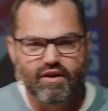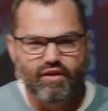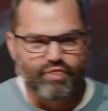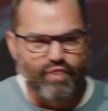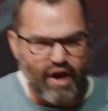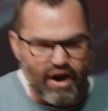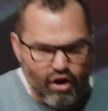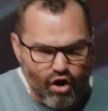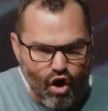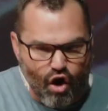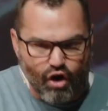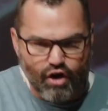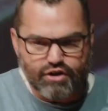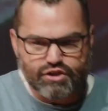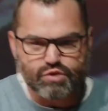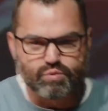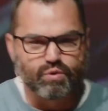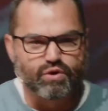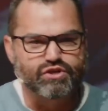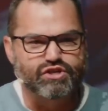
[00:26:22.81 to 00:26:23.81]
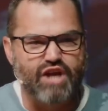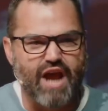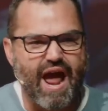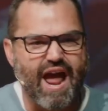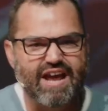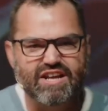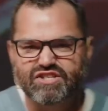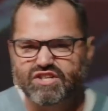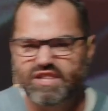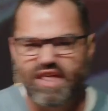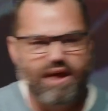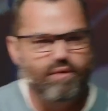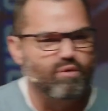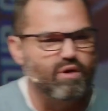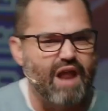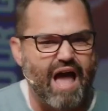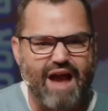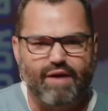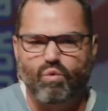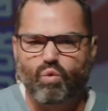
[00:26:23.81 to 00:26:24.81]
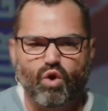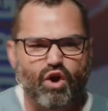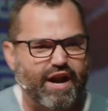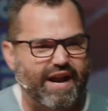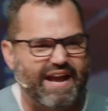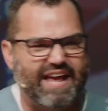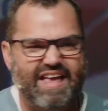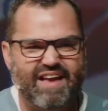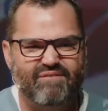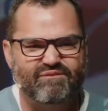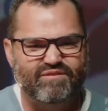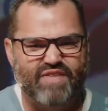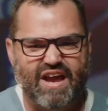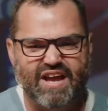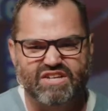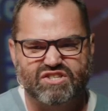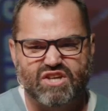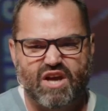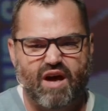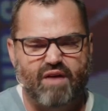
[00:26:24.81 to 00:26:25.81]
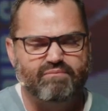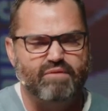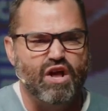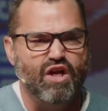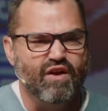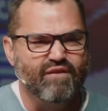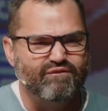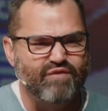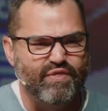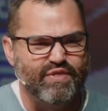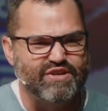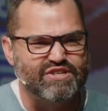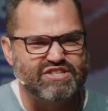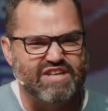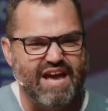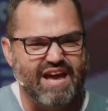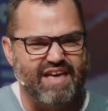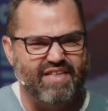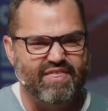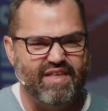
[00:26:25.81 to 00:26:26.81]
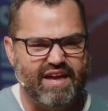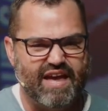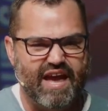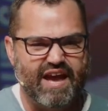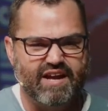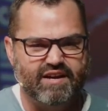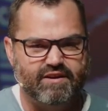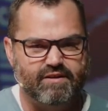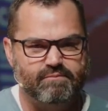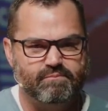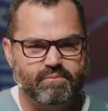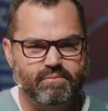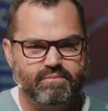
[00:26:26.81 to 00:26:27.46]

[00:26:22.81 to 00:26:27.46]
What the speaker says: Their hearts were changed, and they were like, we're going to give things up for the sake of the kingdom.